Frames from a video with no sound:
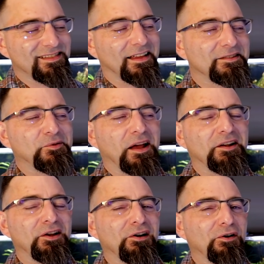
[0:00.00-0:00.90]
That's when I
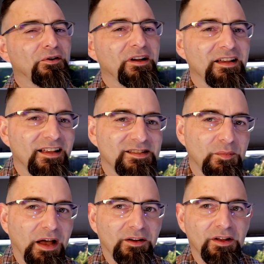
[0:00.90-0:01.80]
know it's
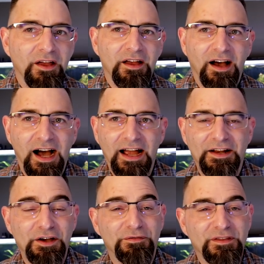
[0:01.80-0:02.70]
about high
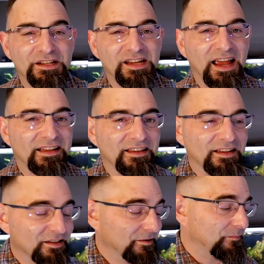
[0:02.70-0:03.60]
enough in the tank
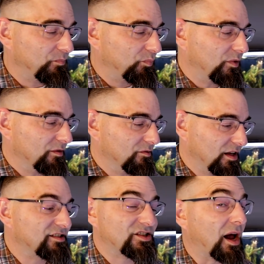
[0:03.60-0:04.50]
that
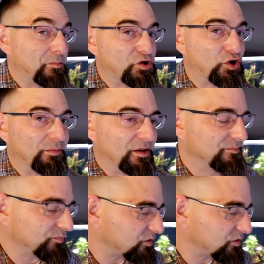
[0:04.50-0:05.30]
it's time to trim it.